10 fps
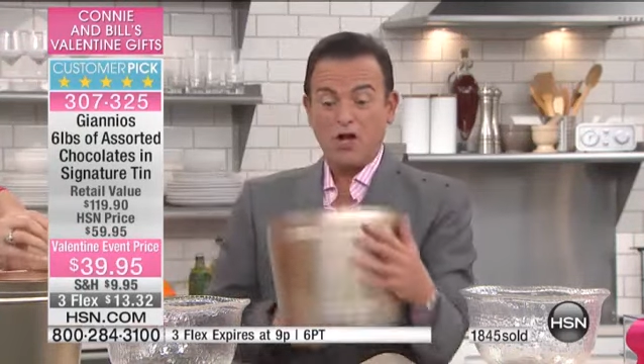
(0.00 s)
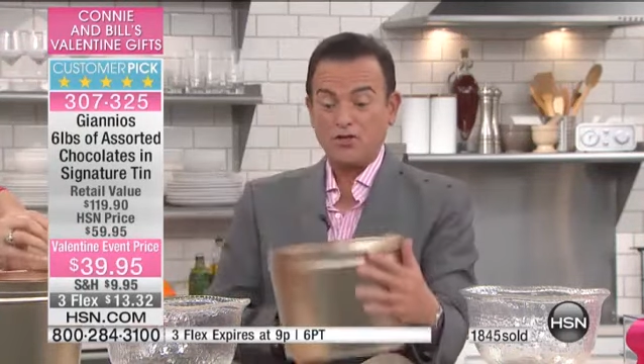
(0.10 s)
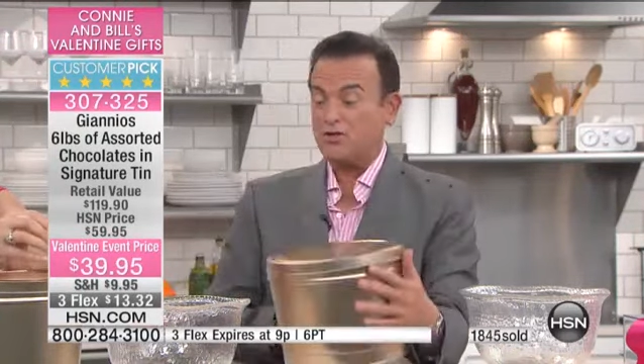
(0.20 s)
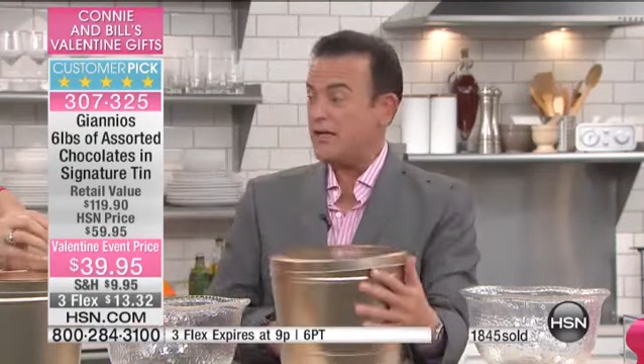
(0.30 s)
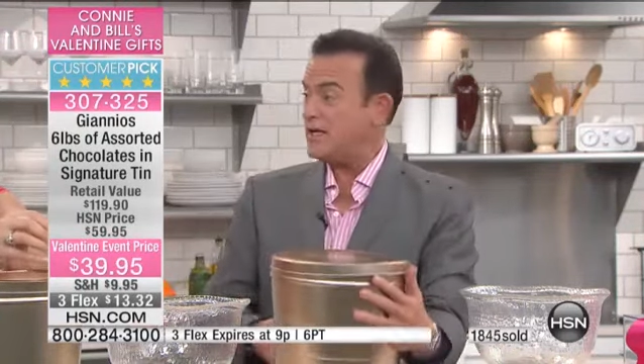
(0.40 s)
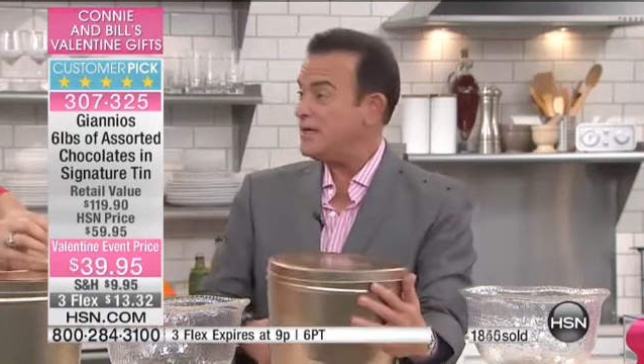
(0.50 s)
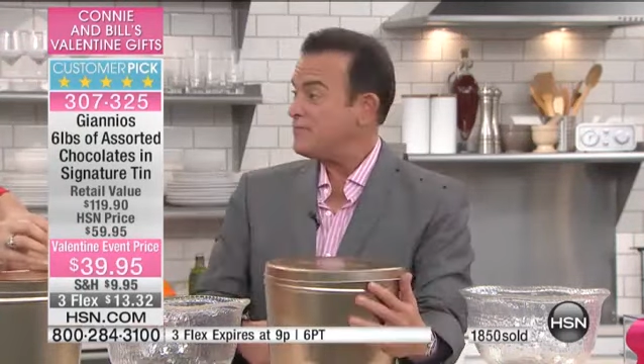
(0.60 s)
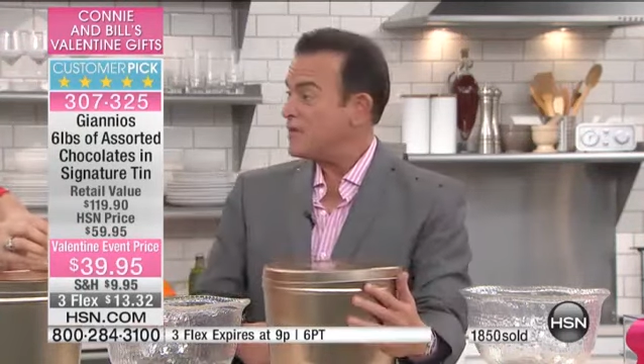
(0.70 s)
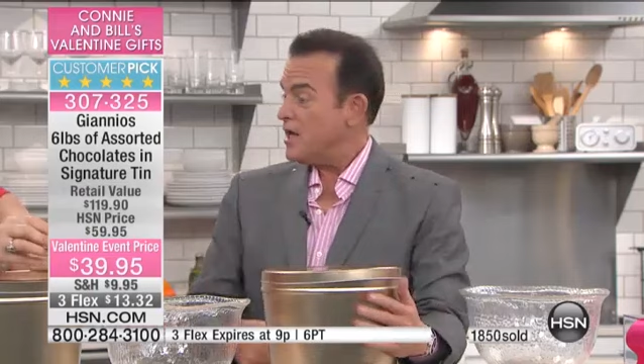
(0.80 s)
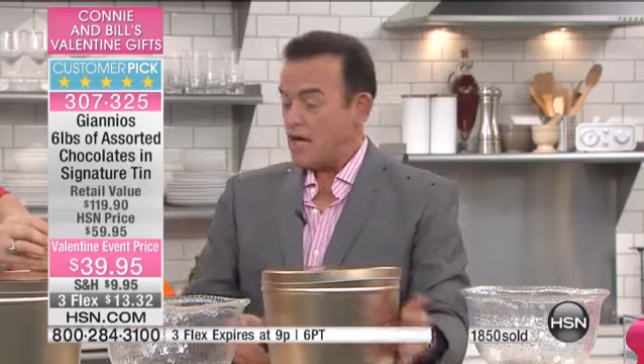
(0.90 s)
a beautiful
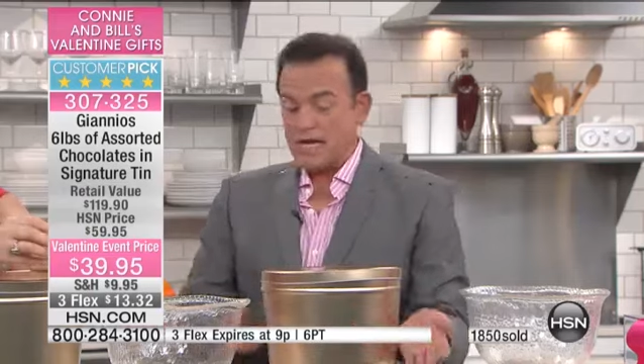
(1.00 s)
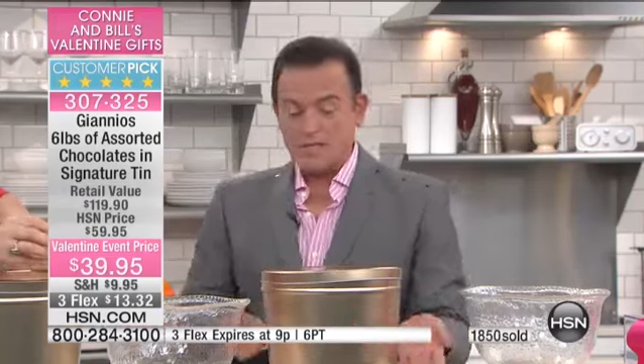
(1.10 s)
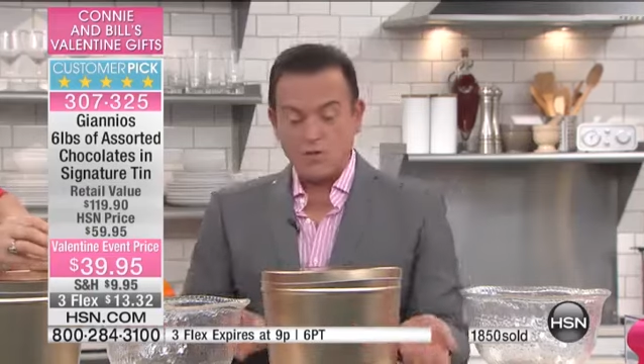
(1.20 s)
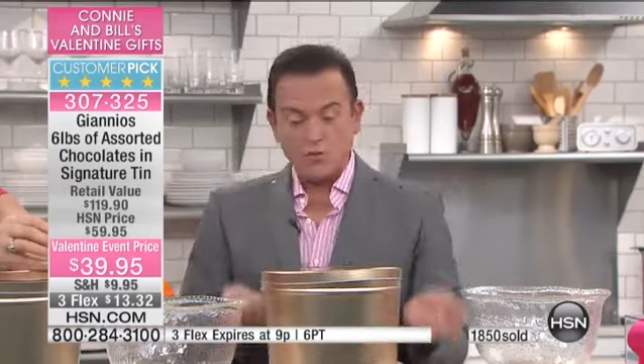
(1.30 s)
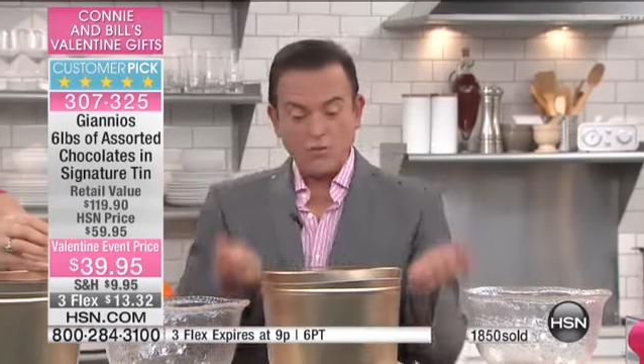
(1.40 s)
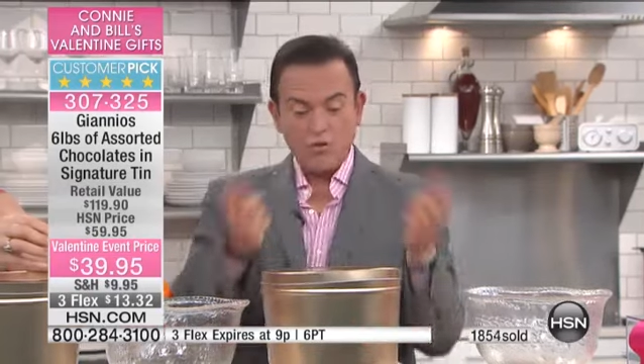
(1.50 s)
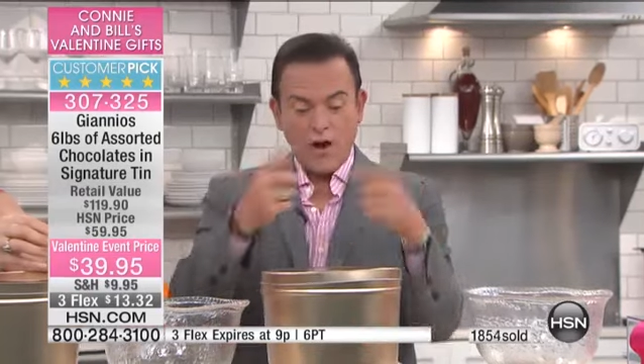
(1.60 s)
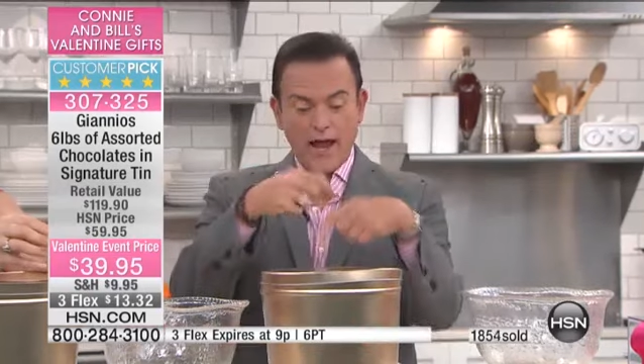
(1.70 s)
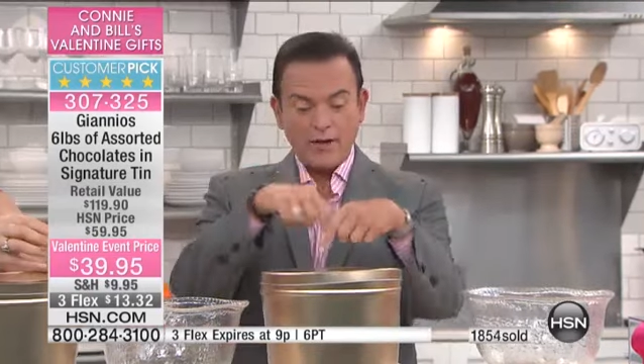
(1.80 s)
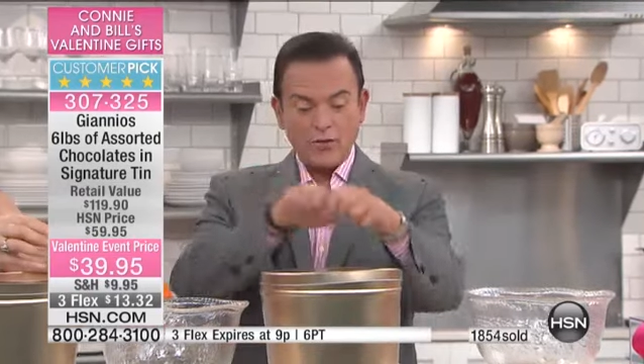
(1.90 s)
gold tin. It's a
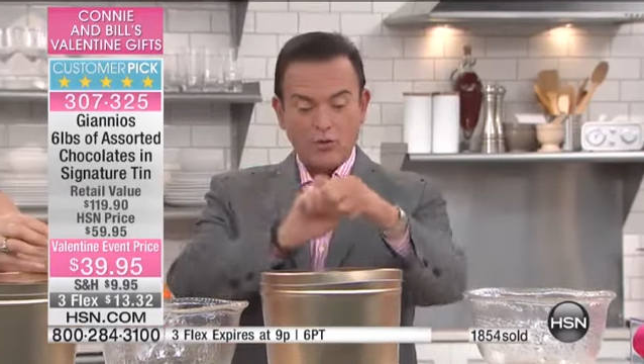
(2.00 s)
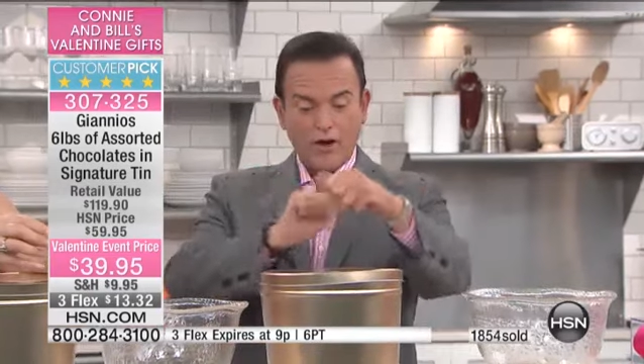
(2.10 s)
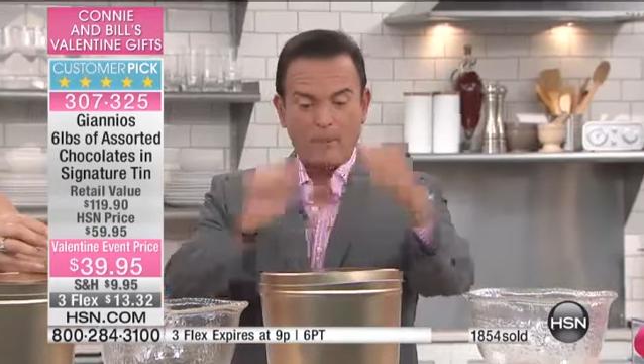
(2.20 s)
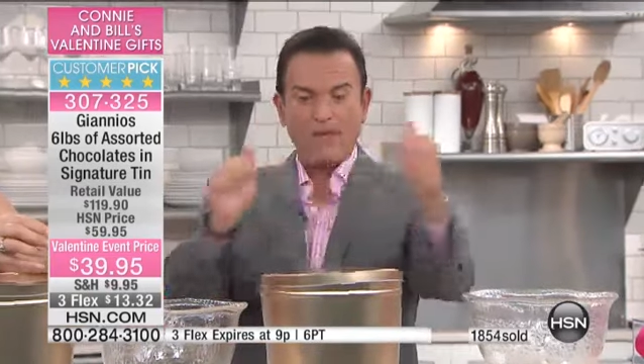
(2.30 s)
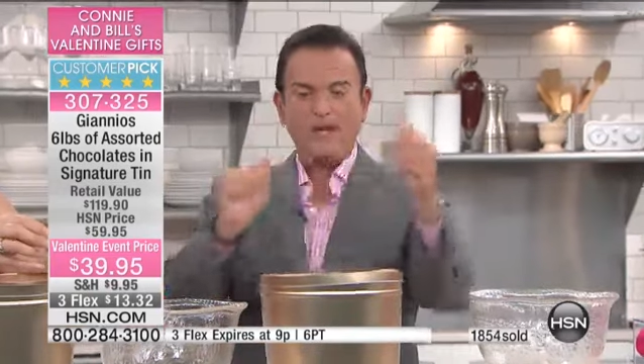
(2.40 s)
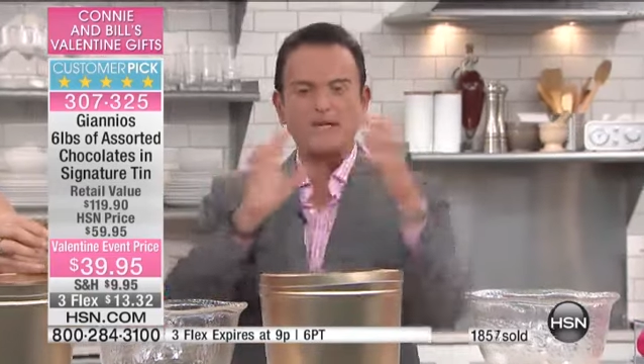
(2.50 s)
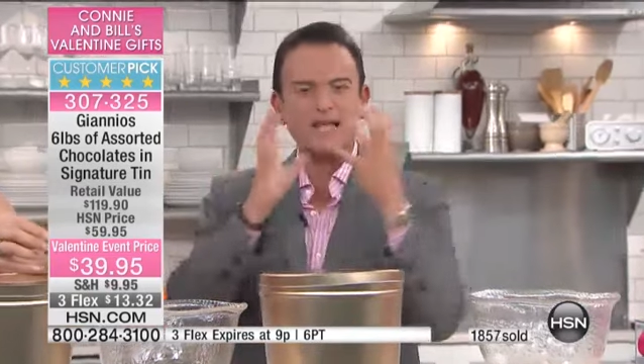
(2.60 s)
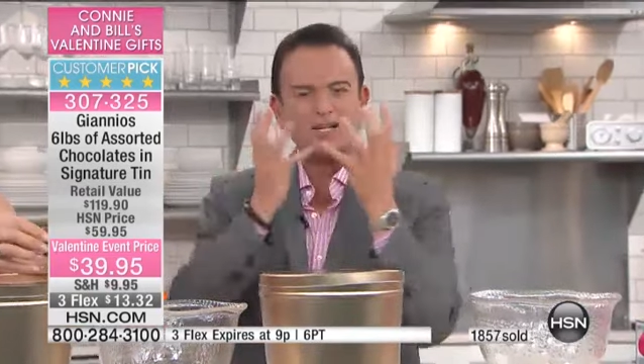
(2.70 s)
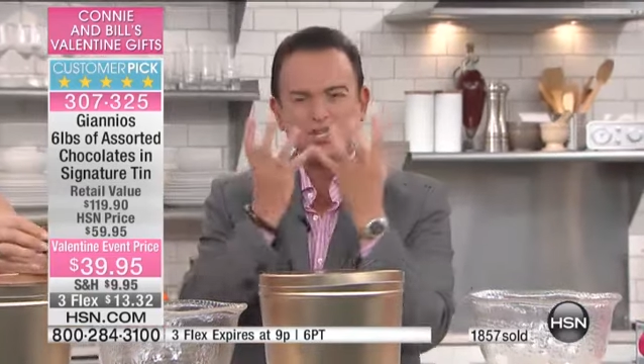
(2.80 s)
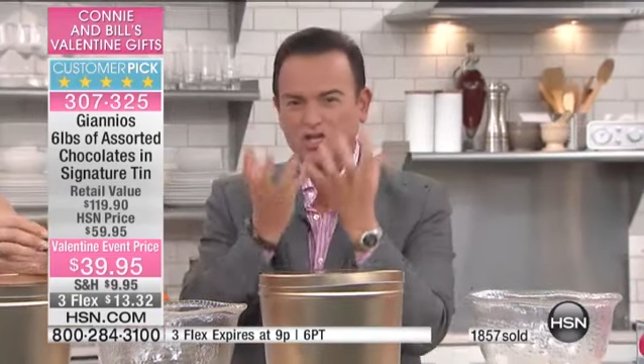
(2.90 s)
red ribbon. Is
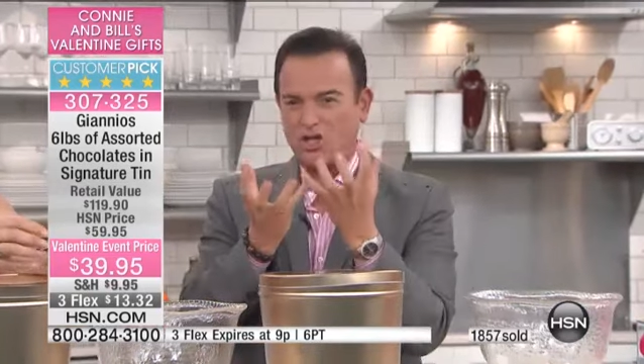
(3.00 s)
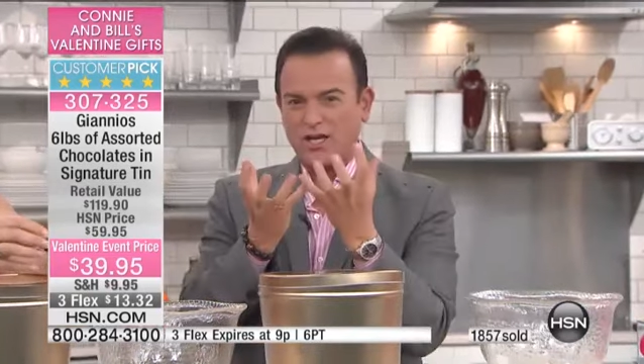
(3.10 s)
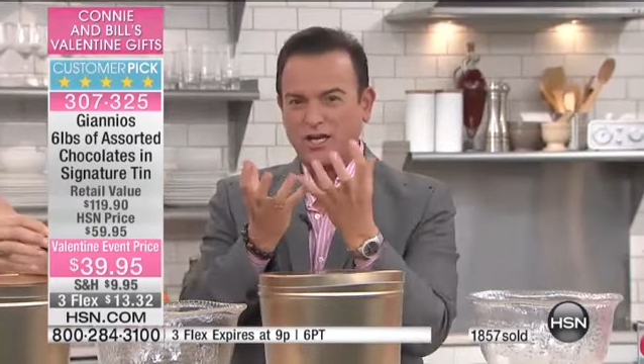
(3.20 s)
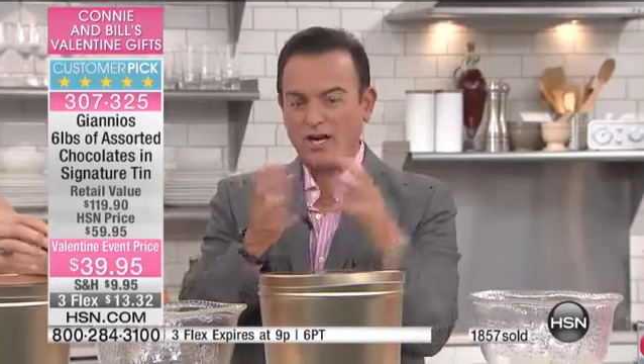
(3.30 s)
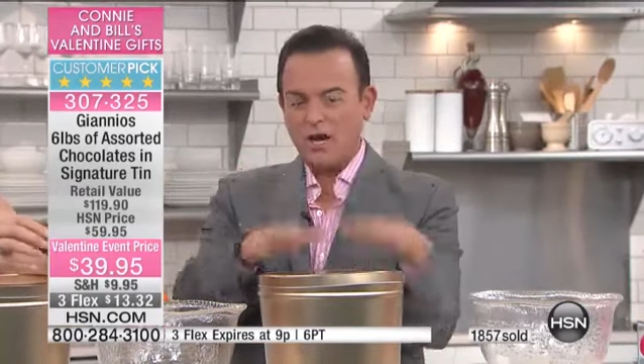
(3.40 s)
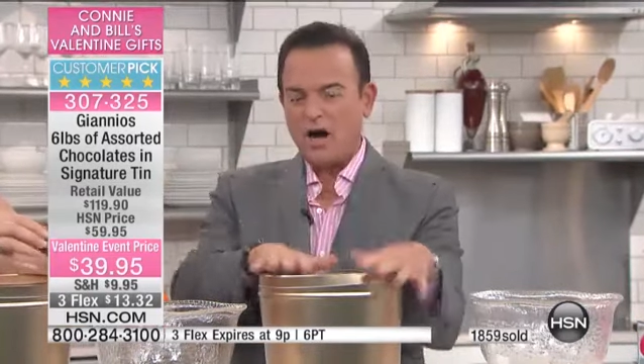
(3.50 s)
that chic?